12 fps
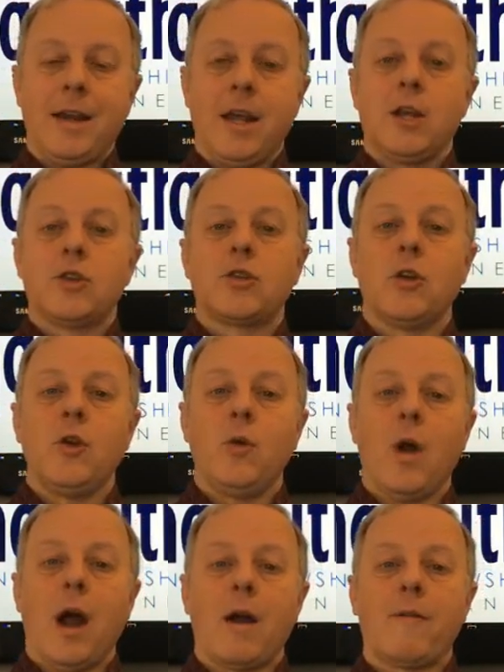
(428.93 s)
so that
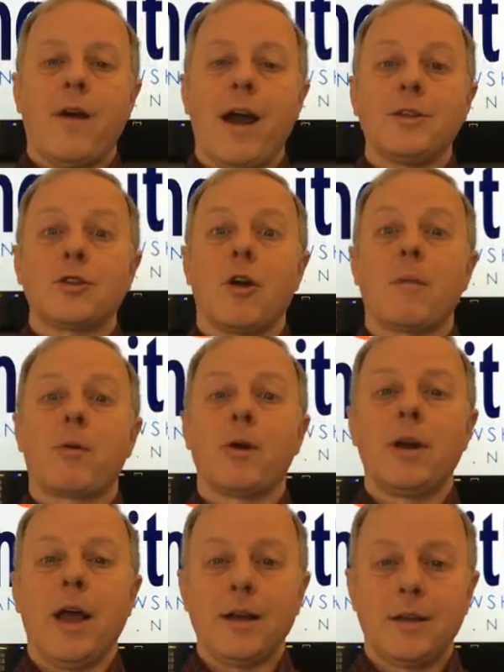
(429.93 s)
our fights are
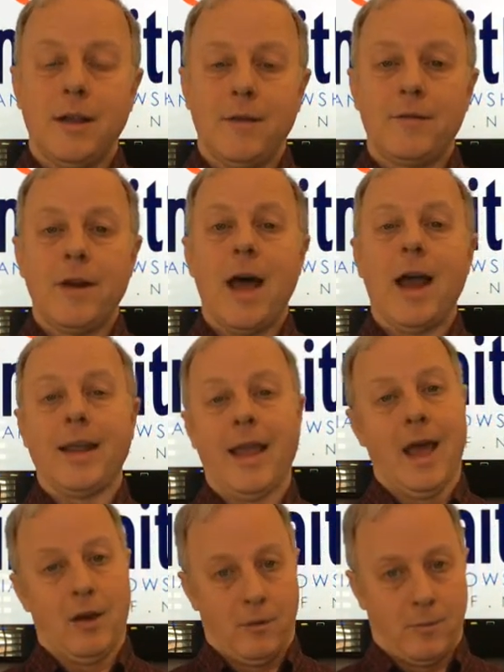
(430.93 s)
productive, not
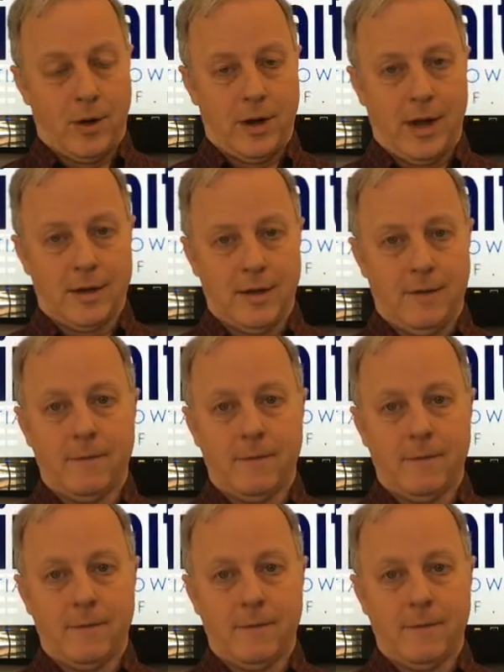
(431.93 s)
counterproductive.